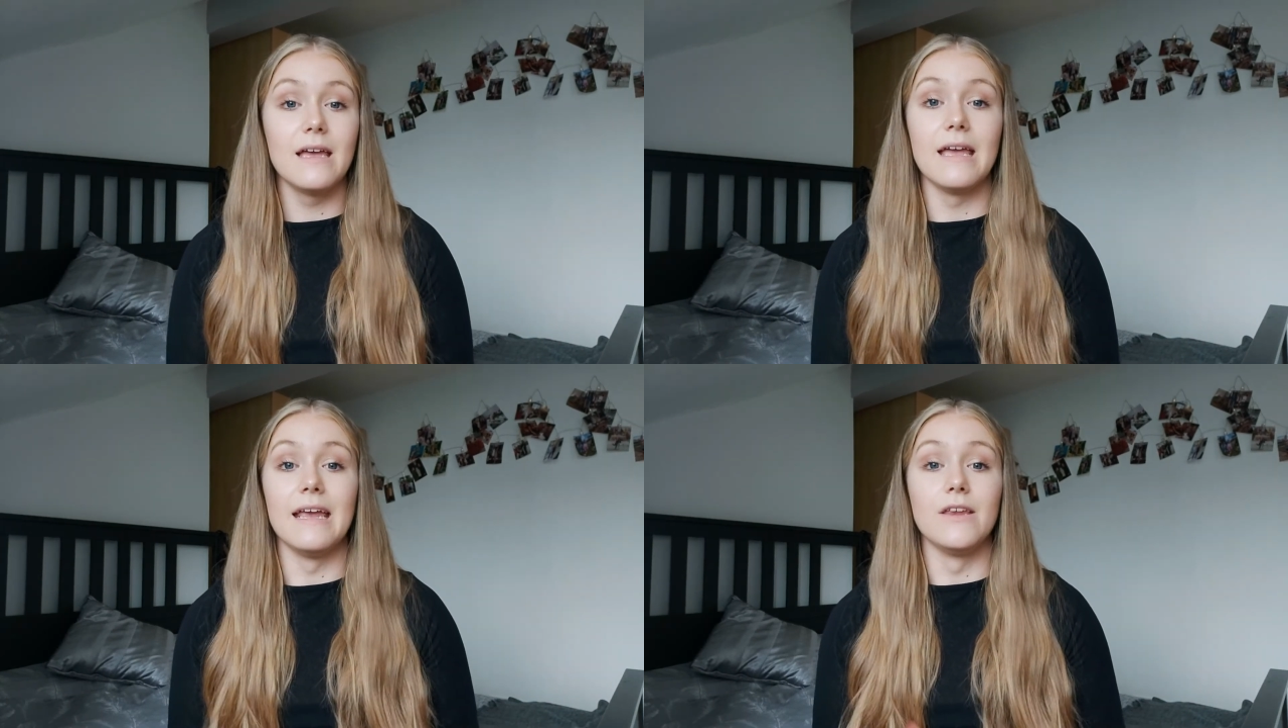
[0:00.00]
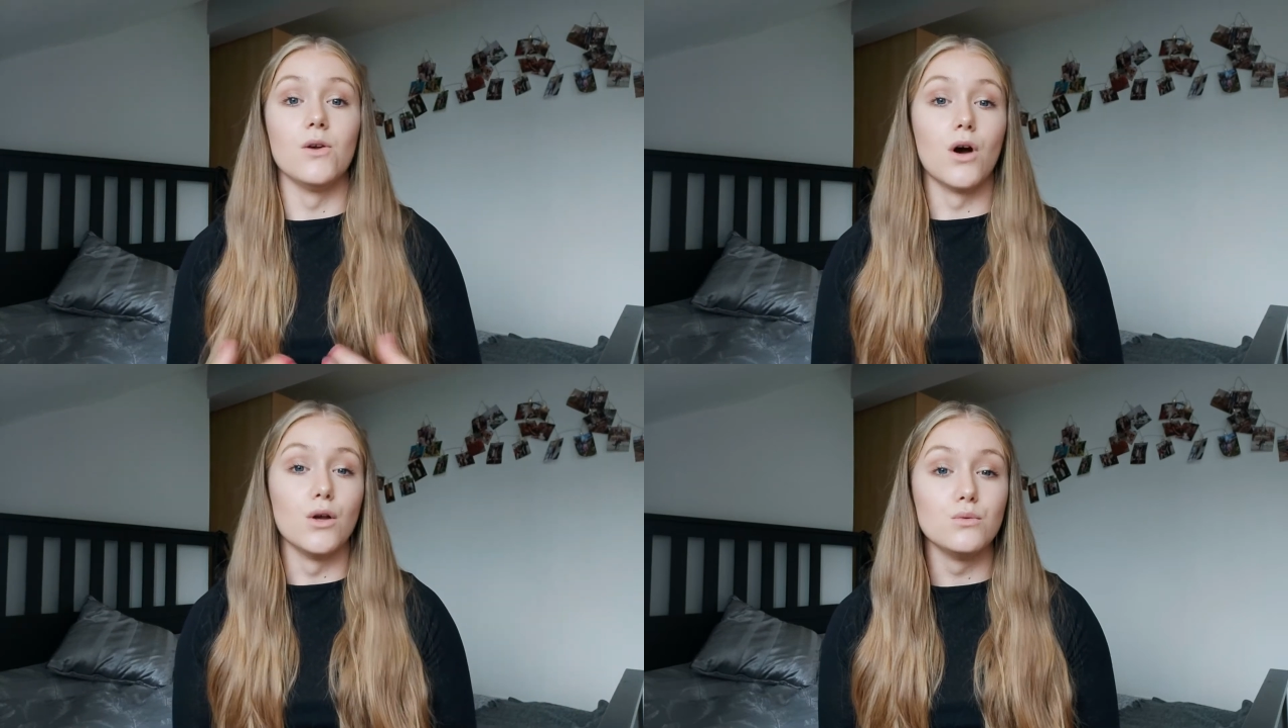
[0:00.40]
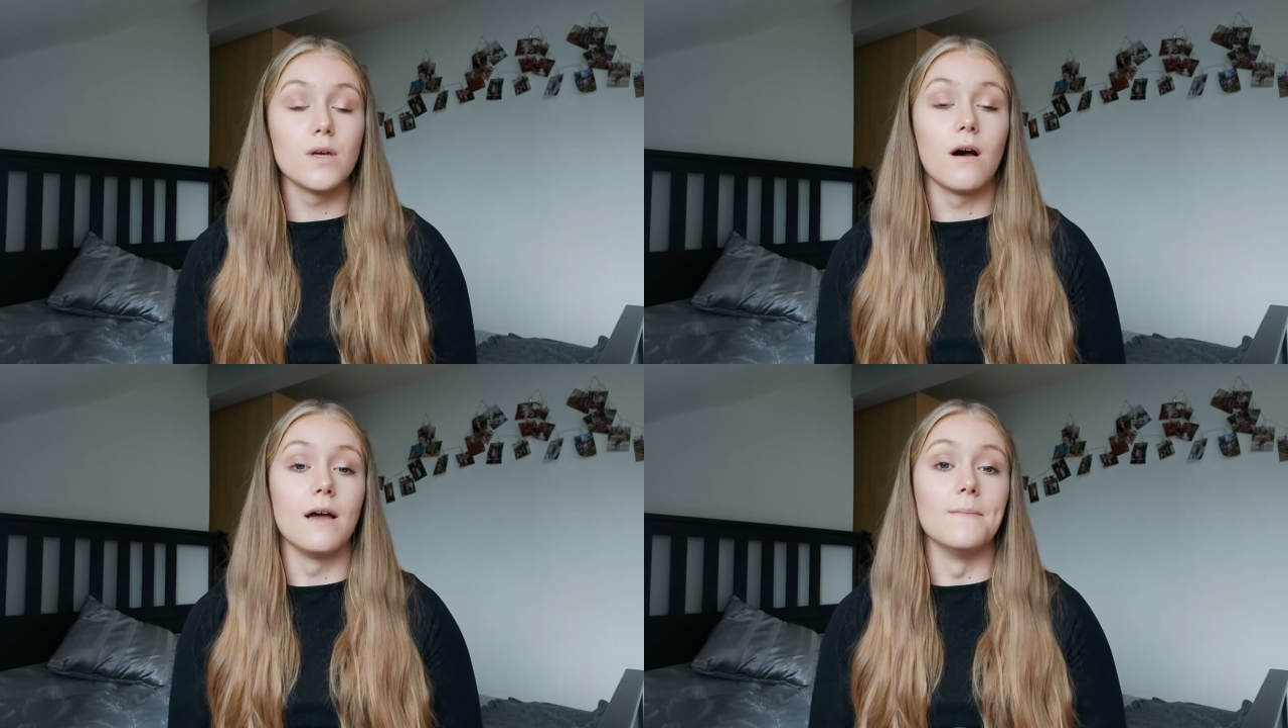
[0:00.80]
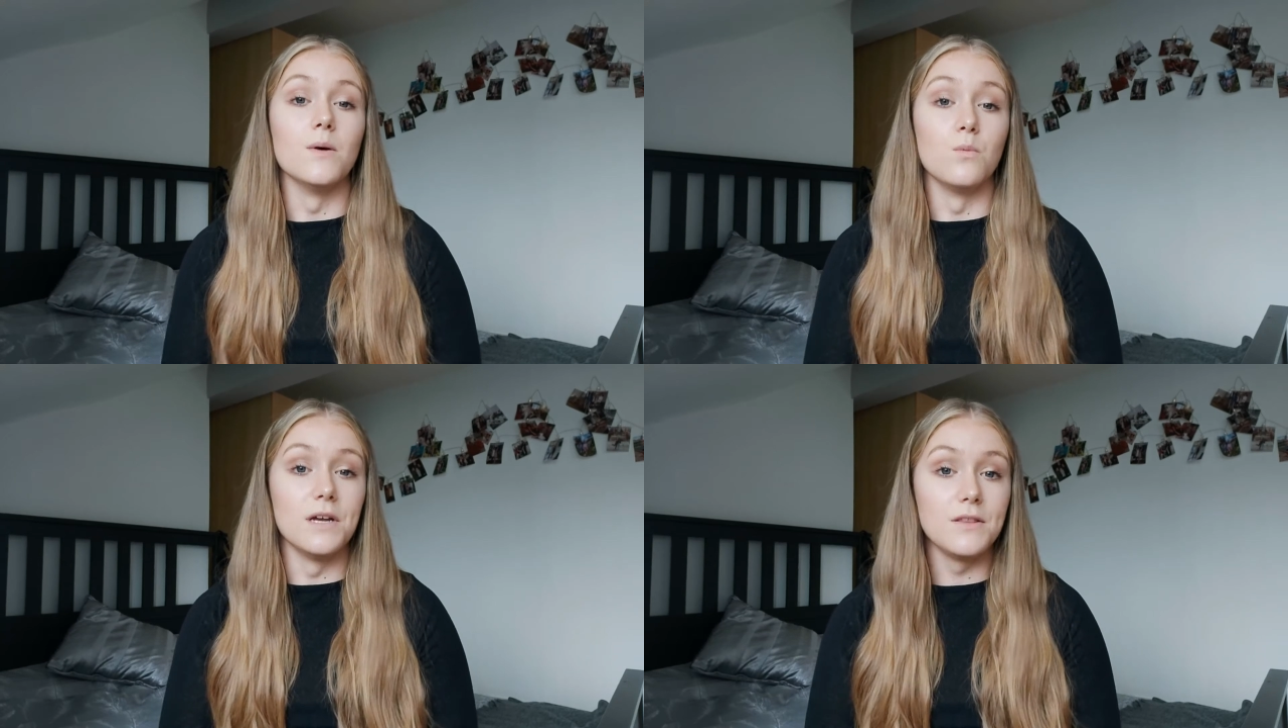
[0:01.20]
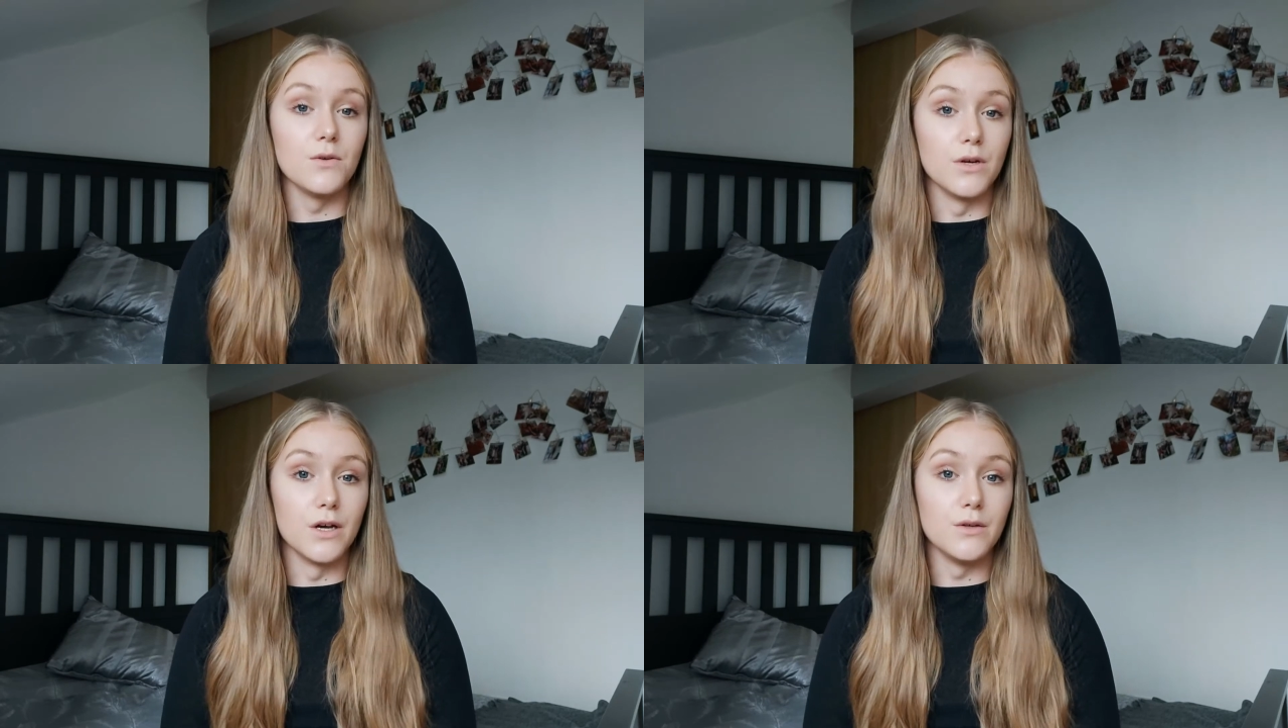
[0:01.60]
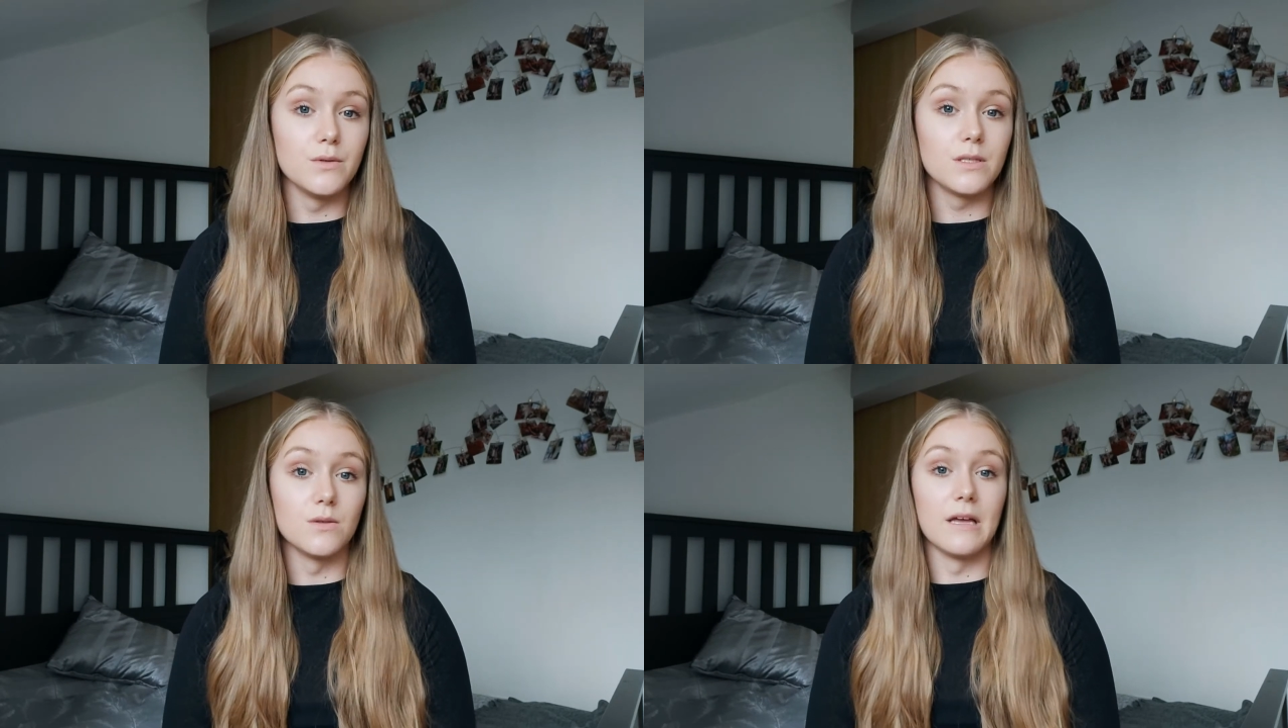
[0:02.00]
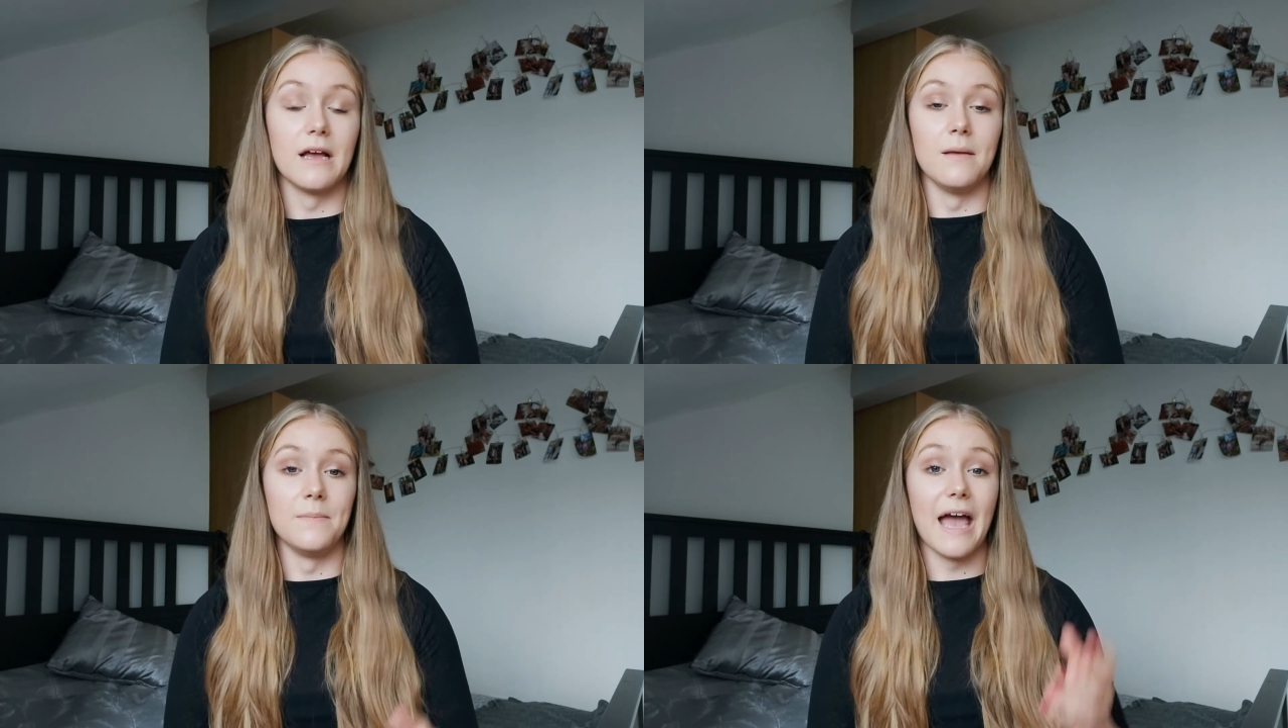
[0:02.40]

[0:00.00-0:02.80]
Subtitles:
in your own time with your notes and